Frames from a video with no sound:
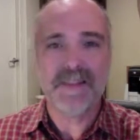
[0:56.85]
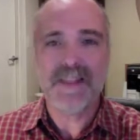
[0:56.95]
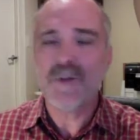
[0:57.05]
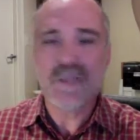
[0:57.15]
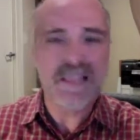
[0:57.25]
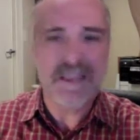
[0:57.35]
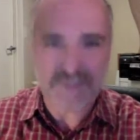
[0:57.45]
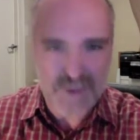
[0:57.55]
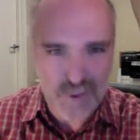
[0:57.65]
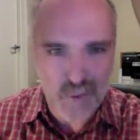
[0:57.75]
They don't
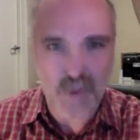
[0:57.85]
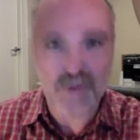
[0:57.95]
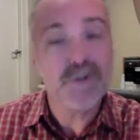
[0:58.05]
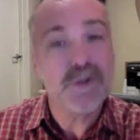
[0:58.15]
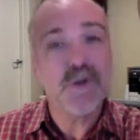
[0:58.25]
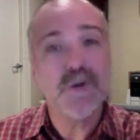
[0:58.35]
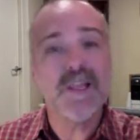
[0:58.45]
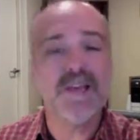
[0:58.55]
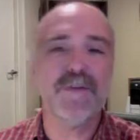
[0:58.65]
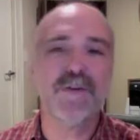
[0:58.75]
live in your world. You
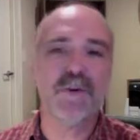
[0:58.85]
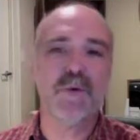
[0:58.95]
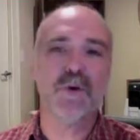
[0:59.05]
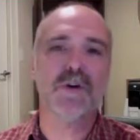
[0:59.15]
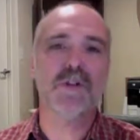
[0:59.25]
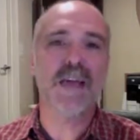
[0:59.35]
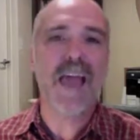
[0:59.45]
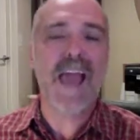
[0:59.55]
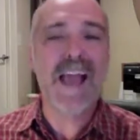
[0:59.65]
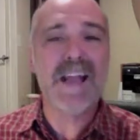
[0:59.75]
live in your world,
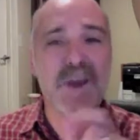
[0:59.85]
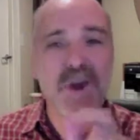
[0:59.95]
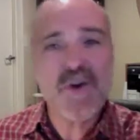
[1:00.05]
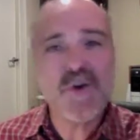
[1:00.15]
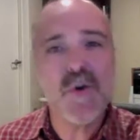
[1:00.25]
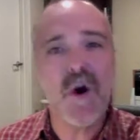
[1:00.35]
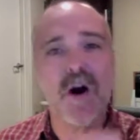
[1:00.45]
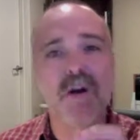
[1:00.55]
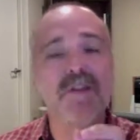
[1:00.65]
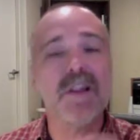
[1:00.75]
and you
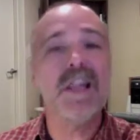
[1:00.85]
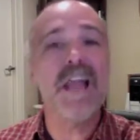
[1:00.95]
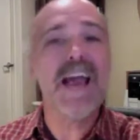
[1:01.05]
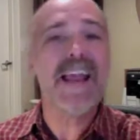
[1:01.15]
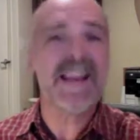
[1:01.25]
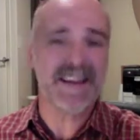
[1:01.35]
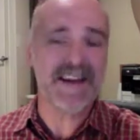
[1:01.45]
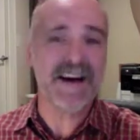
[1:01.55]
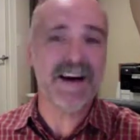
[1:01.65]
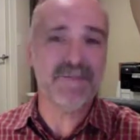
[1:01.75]
are the light
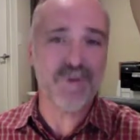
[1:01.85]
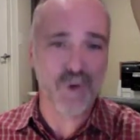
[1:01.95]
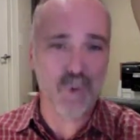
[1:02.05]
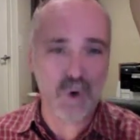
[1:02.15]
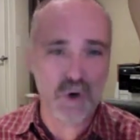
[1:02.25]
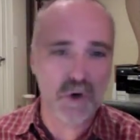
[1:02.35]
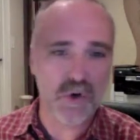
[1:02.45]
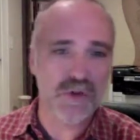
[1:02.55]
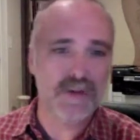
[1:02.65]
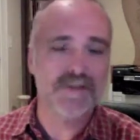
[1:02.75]
of your
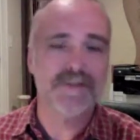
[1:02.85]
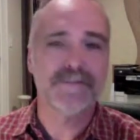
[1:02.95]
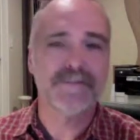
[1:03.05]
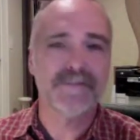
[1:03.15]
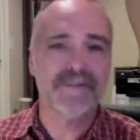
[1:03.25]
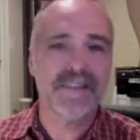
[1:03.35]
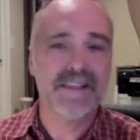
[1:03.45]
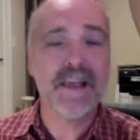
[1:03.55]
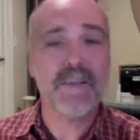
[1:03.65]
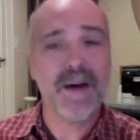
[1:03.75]
world.
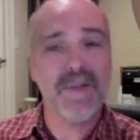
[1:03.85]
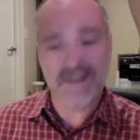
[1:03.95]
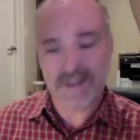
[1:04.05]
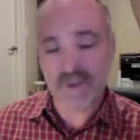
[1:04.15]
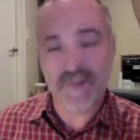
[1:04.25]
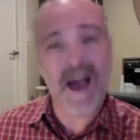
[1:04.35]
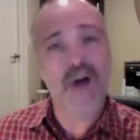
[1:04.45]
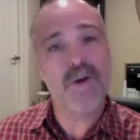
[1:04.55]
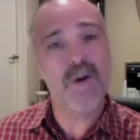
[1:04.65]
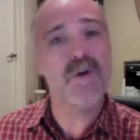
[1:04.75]
Think about
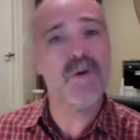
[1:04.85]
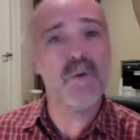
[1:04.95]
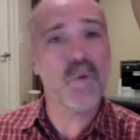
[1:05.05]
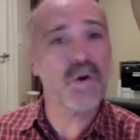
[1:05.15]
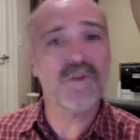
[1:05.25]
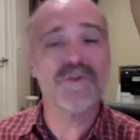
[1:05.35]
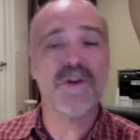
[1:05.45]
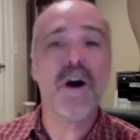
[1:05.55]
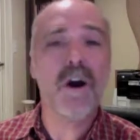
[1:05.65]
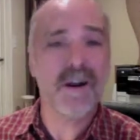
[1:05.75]
Without you, the world's
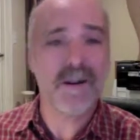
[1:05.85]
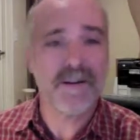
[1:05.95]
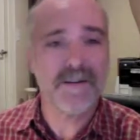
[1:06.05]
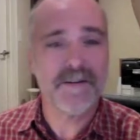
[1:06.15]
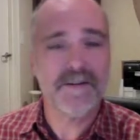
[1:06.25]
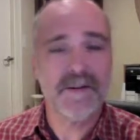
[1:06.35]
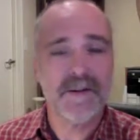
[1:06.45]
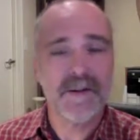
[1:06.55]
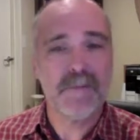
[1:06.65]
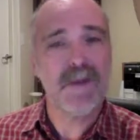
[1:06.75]
dark.
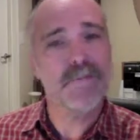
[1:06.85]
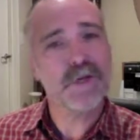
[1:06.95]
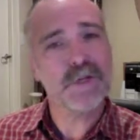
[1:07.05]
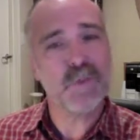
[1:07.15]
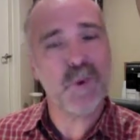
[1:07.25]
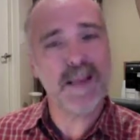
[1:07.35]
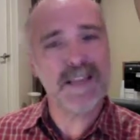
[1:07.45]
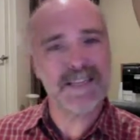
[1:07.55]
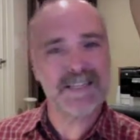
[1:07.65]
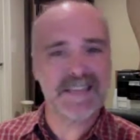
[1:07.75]
My first
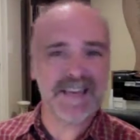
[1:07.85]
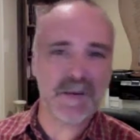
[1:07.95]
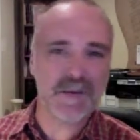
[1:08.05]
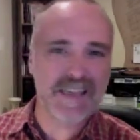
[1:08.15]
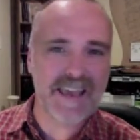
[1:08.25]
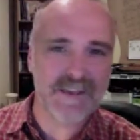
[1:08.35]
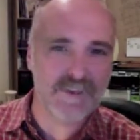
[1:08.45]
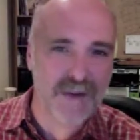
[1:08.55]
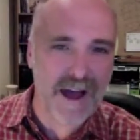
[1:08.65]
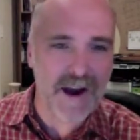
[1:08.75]
point on Sunday was catch
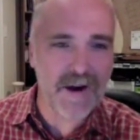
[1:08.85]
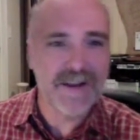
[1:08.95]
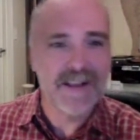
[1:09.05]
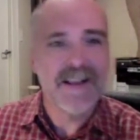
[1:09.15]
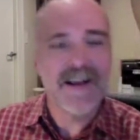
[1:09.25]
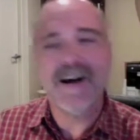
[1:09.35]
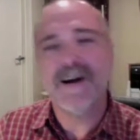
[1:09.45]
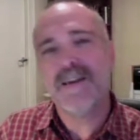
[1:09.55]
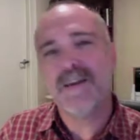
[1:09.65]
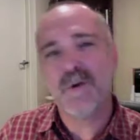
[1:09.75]
fire.
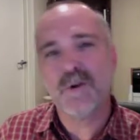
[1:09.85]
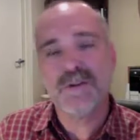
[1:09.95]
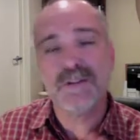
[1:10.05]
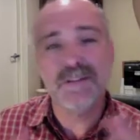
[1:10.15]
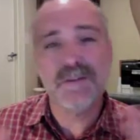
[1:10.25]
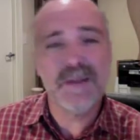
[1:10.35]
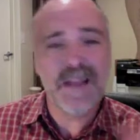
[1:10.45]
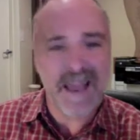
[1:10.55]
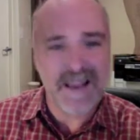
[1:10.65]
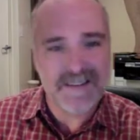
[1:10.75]
In order to
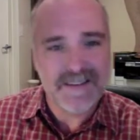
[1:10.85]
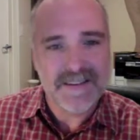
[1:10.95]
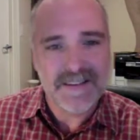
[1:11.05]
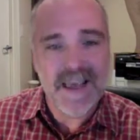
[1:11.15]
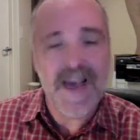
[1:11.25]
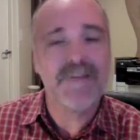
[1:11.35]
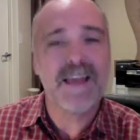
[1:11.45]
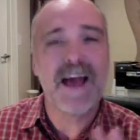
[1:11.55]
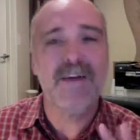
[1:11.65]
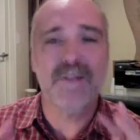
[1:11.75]
illuminate, you have
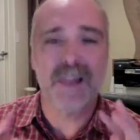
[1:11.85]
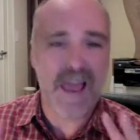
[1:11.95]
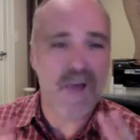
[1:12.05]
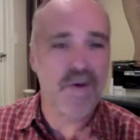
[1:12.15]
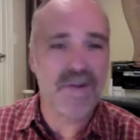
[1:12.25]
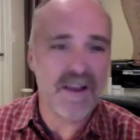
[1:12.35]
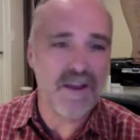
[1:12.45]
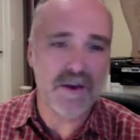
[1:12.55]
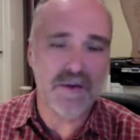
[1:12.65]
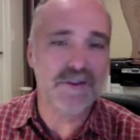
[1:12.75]
to have the light
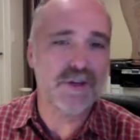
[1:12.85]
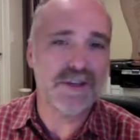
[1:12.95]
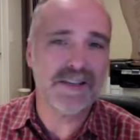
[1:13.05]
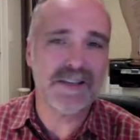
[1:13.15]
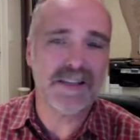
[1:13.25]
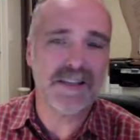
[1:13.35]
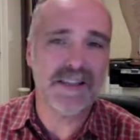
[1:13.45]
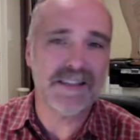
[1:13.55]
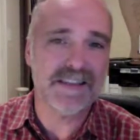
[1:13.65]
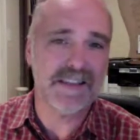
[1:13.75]
within you. And Jesus
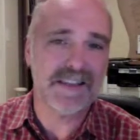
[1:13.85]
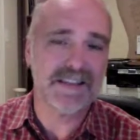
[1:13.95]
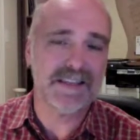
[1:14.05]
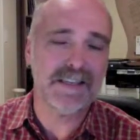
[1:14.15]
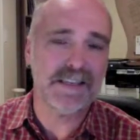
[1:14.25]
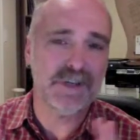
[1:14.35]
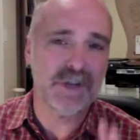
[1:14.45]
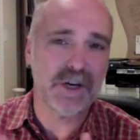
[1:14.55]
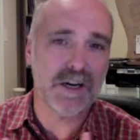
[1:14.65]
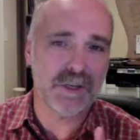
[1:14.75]
says this in
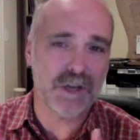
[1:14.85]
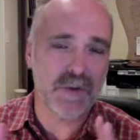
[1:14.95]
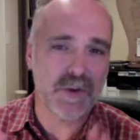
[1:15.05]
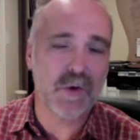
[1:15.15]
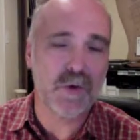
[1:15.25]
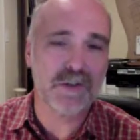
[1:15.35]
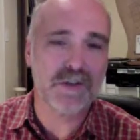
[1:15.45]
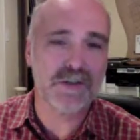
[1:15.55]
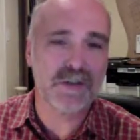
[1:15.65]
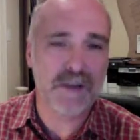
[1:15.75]
John. John records
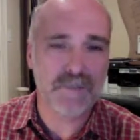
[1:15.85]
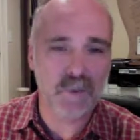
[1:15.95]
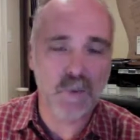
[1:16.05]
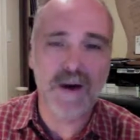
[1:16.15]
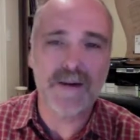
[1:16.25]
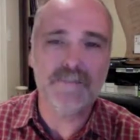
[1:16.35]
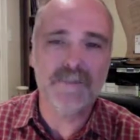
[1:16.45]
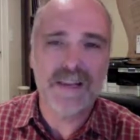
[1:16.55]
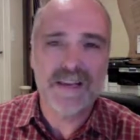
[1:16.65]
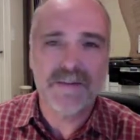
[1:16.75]
this, chapter 1,
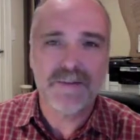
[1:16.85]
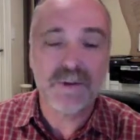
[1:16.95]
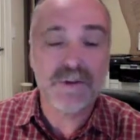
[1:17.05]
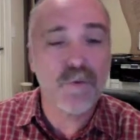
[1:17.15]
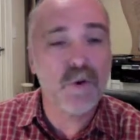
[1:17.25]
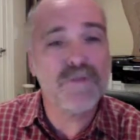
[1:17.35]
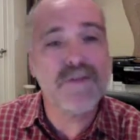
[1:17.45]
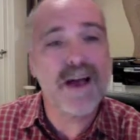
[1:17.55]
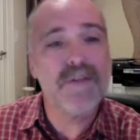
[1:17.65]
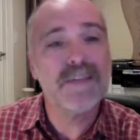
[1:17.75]
verses 4 and
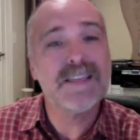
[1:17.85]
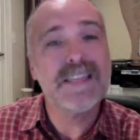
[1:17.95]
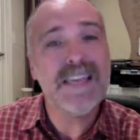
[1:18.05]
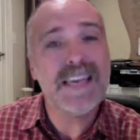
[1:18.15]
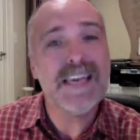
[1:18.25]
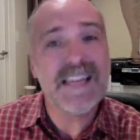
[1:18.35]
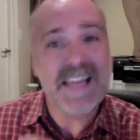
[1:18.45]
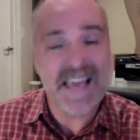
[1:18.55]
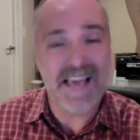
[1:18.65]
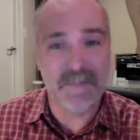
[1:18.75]
5. He says, "In
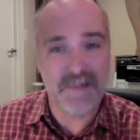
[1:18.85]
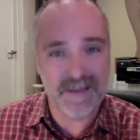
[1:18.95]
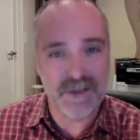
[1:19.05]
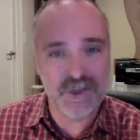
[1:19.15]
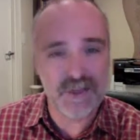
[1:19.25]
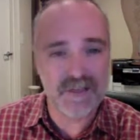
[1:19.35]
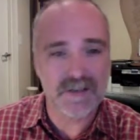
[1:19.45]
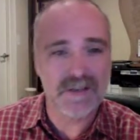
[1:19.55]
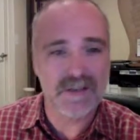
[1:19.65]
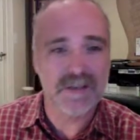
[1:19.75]
him," that's
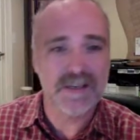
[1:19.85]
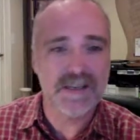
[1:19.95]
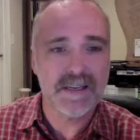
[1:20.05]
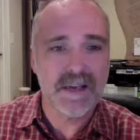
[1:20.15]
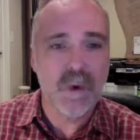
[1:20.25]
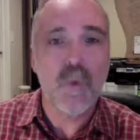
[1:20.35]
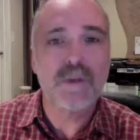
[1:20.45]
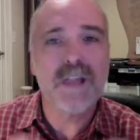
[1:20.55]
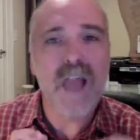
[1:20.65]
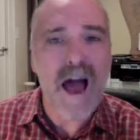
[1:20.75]
Jesus,
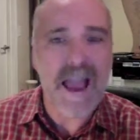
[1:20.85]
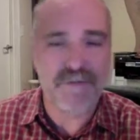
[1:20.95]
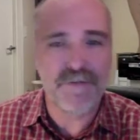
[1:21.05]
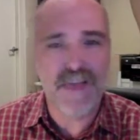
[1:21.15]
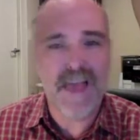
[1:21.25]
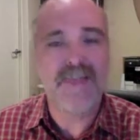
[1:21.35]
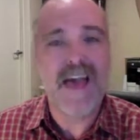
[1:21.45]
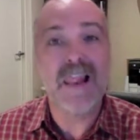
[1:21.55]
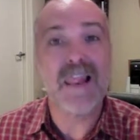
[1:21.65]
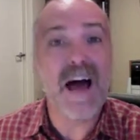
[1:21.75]
"was life, and
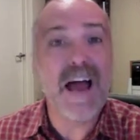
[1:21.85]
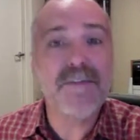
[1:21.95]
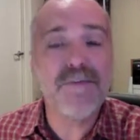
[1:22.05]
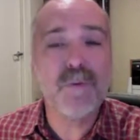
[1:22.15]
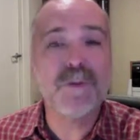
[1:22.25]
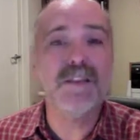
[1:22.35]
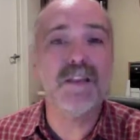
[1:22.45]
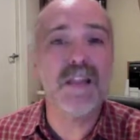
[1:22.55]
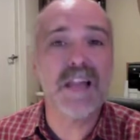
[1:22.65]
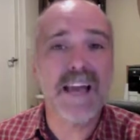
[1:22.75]
that life was the
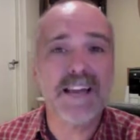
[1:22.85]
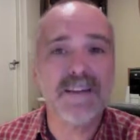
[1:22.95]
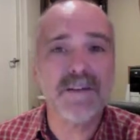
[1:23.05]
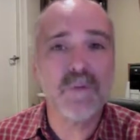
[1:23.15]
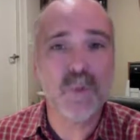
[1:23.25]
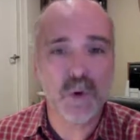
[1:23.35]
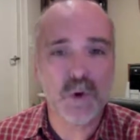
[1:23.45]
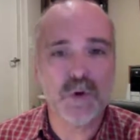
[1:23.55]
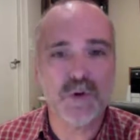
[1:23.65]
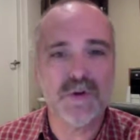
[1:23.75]
light of the
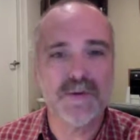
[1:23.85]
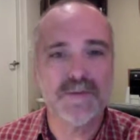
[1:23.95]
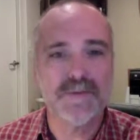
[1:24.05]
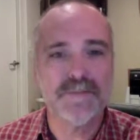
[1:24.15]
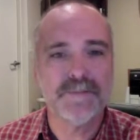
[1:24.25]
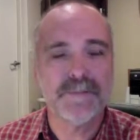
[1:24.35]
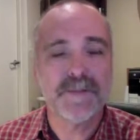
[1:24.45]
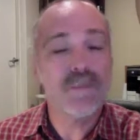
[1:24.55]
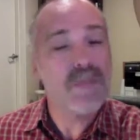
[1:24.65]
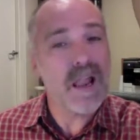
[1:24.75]
world.
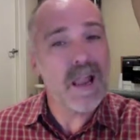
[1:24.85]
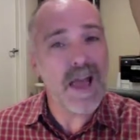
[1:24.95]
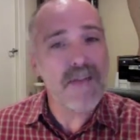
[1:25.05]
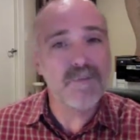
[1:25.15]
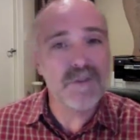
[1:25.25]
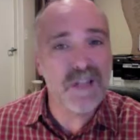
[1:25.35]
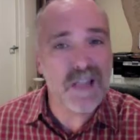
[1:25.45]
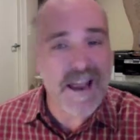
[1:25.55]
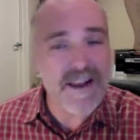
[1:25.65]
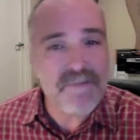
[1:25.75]
That life was the
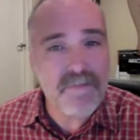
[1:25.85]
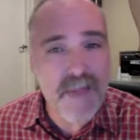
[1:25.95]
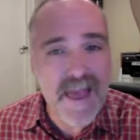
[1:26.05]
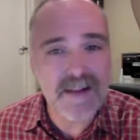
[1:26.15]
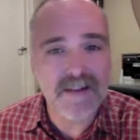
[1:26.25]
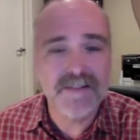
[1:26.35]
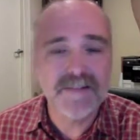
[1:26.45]
light of men.